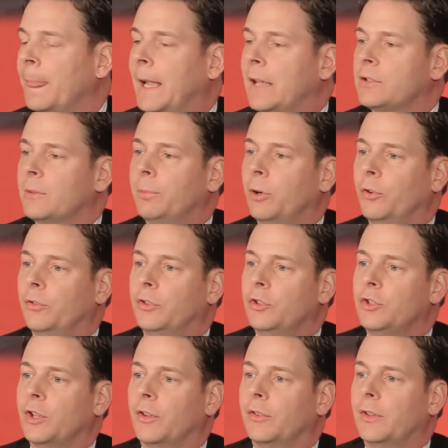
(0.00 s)
as opposed to
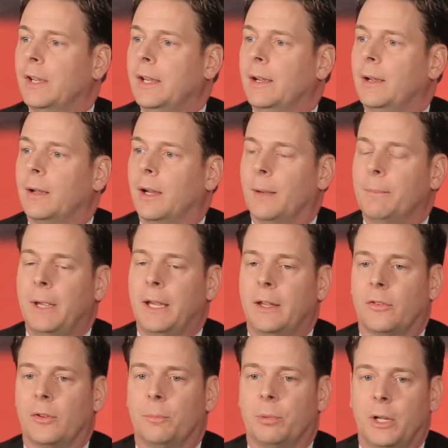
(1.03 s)
just
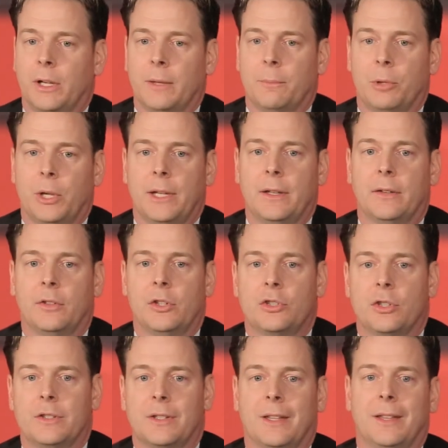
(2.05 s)
making some plug-and-play
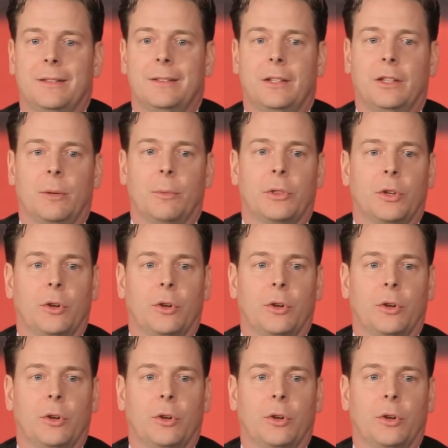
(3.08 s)
decisions and then dealing with